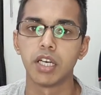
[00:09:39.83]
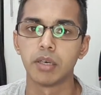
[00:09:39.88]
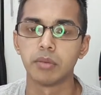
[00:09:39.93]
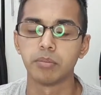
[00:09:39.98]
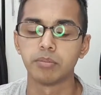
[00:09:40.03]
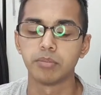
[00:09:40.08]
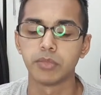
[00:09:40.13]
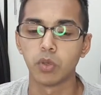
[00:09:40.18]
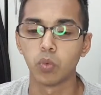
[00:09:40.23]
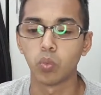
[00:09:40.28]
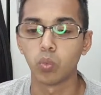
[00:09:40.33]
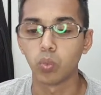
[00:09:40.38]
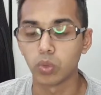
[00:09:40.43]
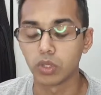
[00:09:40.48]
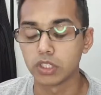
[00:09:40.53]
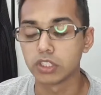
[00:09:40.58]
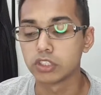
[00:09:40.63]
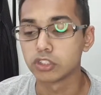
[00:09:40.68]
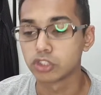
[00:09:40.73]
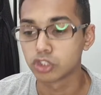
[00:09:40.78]
There
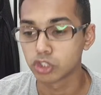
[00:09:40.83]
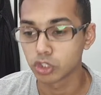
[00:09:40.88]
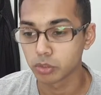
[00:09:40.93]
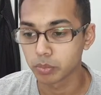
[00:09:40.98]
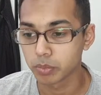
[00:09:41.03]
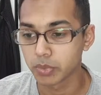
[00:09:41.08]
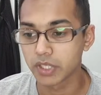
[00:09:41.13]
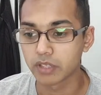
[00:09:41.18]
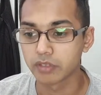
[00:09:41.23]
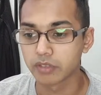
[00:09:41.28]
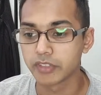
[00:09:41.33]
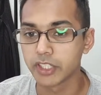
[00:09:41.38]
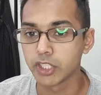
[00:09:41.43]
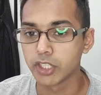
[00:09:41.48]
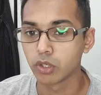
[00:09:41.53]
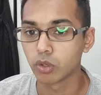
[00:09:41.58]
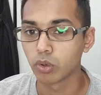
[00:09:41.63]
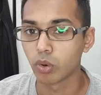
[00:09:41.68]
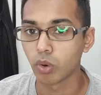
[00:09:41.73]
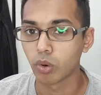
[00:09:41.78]
should be a
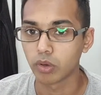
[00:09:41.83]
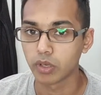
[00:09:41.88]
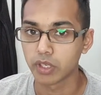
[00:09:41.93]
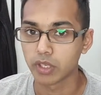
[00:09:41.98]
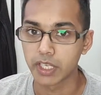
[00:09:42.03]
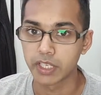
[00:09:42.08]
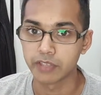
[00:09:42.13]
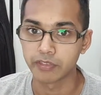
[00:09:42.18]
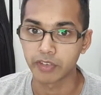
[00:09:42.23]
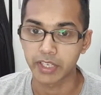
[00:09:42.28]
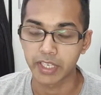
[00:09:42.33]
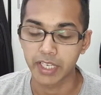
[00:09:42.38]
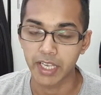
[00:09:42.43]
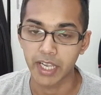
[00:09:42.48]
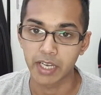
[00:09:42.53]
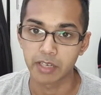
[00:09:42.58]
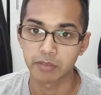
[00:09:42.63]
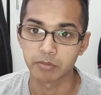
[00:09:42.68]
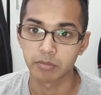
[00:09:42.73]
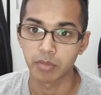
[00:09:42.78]
video if I
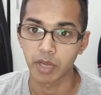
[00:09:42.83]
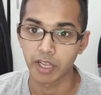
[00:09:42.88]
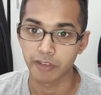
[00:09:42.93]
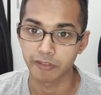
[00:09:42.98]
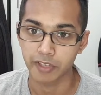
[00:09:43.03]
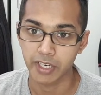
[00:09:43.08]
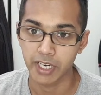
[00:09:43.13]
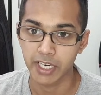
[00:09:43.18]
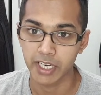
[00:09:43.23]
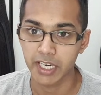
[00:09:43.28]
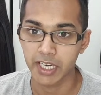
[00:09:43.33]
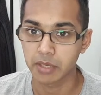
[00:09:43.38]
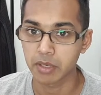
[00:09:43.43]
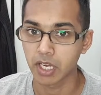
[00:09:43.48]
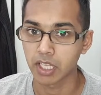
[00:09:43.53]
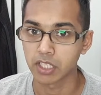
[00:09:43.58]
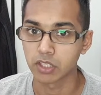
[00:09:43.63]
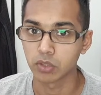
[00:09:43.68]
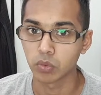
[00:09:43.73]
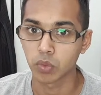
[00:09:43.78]
can by Friday.
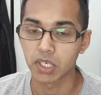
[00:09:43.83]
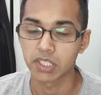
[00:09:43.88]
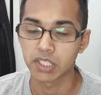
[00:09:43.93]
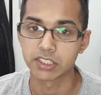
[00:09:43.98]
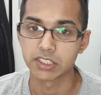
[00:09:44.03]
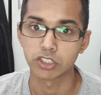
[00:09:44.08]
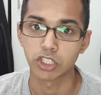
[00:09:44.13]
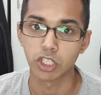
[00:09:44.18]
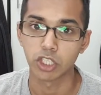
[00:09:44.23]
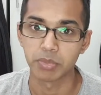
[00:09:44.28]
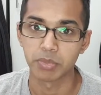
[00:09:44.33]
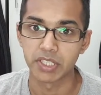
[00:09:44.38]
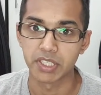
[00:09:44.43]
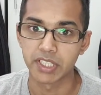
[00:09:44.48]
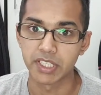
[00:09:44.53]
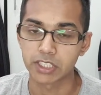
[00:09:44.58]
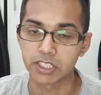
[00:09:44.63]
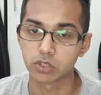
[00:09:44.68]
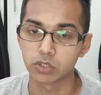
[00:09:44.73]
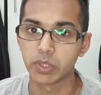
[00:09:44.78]
Otherwise, it's going to be
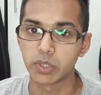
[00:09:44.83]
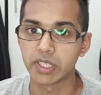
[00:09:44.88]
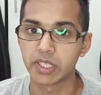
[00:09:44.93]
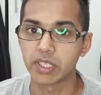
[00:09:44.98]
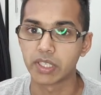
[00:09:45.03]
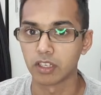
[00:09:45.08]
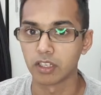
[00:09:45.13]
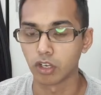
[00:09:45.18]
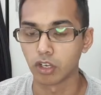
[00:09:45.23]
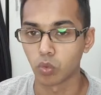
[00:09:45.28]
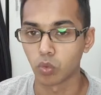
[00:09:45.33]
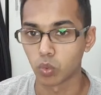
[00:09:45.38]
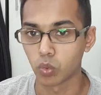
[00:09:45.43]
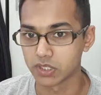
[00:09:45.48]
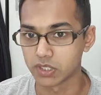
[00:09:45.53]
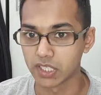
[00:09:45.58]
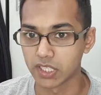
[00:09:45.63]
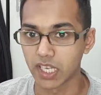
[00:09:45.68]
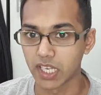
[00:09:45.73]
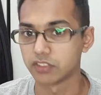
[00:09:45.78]
next week along with
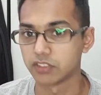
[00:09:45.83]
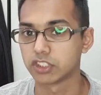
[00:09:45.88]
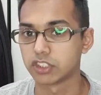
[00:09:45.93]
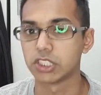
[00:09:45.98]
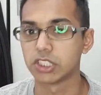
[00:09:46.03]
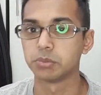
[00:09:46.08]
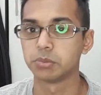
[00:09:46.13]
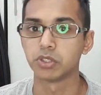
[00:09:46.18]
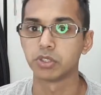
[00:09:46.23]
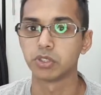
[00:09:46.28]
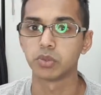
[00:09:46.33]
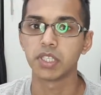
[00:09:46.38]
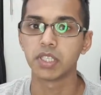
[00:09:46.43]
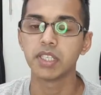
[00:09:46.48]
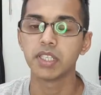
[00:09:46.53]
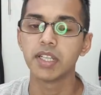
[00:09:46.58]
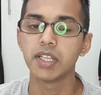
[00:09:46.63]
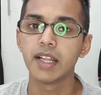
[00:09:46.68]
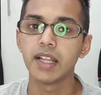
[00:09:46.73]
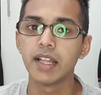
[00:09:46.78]
the live streams as well.
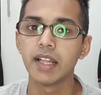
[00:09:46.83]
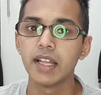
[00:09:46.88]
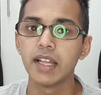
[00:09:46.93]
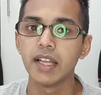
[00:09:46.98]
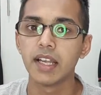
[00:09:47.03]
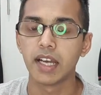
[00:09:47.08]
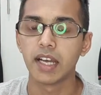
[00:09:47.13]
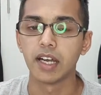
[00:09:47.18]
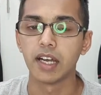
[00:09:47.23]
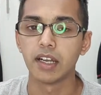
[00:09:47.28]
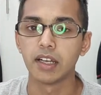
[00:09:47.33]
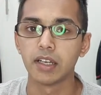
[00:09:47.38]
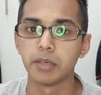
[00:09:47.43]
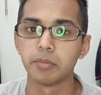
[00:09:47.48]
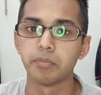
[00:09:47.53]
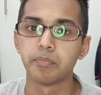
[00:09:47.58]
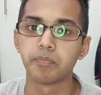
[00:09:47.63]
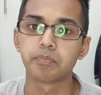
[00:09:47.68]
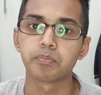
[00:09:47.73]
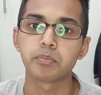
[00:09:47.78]

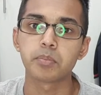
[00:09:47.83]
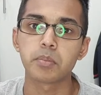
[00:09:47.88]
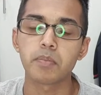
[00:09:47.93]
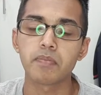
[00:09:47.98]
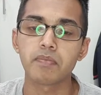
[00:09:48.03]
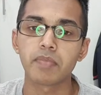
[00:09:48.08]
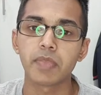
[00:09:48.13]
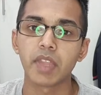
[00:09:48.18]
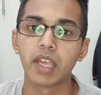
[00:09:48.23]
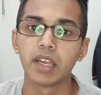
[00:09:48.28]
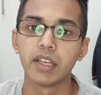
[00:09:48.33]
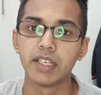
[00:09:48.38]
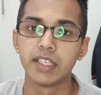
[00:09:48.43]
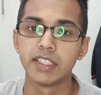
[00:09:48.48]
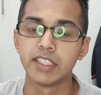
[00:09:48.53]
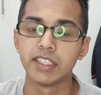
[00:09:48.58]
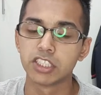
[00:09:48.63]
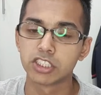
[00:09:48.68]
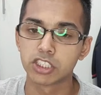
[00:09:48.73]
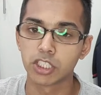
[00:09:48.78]
Um, in the
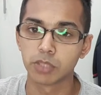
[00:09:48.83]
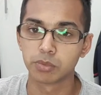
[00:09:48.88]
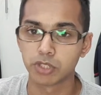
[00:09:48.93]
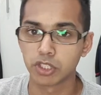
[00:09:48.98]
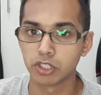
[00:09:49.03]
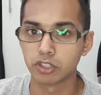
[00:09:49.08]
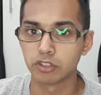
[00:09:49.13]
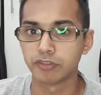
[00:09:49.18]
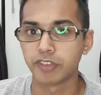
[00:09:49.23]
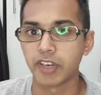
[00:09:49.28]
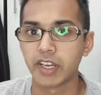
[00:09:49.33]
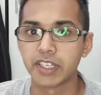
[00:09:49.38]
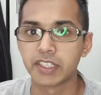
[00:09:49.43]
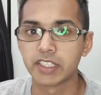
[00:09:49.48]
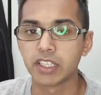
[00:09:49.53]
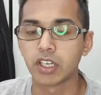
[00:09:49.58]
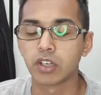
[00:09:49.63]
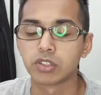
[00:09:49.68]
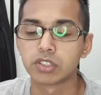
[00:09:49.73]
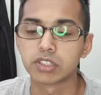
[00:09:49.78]
description, you'll find
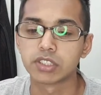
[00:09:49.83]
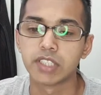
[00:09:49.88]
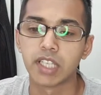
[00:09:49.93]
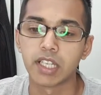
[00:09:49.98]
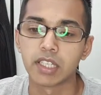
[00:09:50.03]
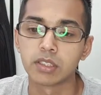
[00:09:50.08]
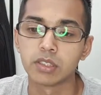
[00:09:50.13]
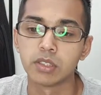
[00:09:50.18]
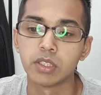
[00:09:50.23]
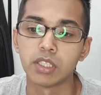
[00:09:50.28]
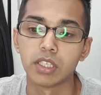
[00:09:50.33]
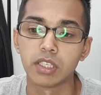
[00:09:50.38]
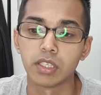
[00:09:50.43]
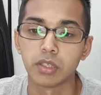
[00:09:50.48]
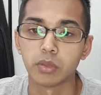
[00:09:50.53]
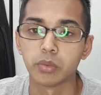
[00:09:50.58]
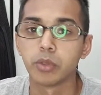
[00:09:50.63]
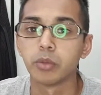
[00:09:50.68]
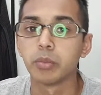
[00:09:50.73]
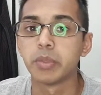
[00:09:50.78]
out that
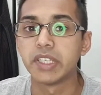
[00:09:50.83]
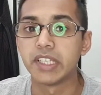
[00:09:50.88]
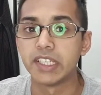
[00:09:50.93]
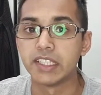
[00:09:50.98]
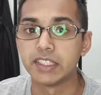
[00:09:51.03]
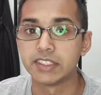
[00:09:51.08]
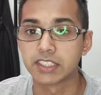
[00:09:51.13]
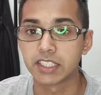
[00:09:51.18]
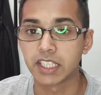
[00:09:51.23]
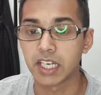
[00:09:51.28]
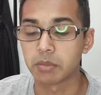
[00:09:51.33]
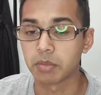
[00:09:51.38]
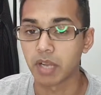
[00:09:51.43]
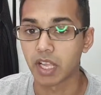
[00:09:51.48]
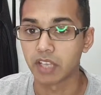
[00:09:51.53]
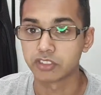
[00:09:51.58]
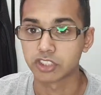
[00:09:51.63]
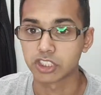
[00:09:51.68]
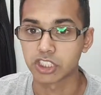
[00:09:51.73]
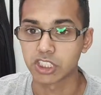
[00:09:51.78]
we'll be Instagram
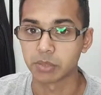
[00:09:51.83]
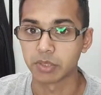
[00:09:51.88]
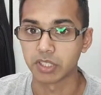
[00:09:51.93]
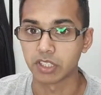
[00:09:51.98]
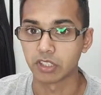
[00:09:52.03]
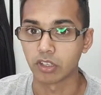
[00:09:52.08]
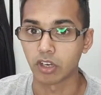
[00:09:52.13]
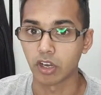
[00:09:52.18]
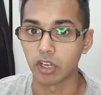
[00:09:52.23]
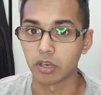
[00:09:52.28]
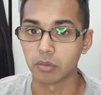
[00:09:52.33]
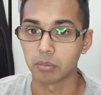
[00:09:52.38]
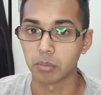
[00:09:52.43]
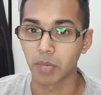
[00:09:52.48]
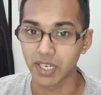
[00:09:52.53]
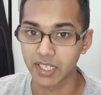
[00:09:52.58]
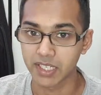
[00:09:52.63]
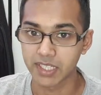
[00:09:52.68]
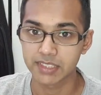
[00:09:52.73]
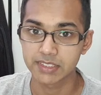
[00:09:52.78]
live streaming on
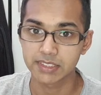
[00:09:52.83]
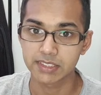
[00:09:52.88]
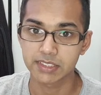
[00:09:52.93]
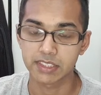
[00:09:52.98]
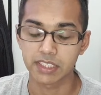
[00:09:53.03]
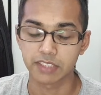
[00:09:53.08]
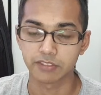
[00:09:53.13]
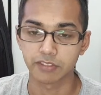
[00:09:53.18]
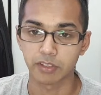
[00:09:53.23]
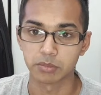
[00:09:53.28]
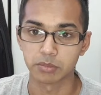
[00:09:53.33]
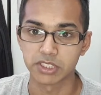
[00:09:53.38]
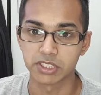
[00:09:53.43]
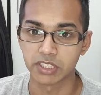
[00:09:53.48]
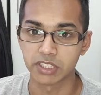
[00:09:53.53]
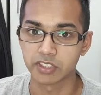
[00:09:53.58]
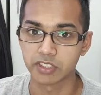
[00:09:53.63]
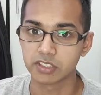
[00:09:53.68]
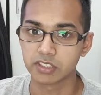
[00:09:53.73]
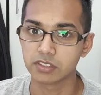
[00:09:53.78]
Mondays from
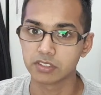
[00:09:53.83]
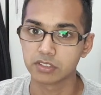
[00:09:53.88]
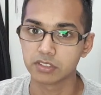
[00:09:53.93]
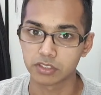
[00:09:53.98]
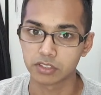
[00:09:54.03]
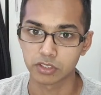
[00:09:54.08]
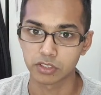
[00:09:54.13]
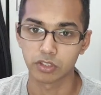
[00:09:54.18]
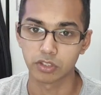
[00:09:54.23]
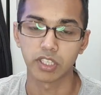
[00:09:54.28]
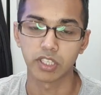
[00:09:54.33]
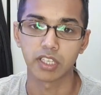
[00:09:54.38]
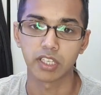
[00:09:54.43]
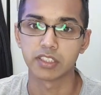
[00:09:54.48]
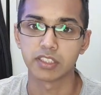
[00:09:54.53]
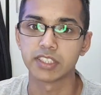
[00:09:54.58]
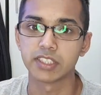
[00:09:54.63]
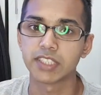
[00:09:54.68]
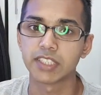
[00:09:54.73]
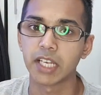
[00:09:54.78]
7, so at
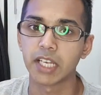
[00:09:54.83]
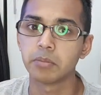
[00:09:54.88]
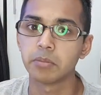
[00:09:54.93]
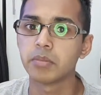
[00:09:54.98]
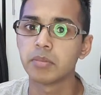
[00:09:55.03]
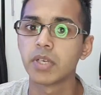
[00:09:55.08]
this time,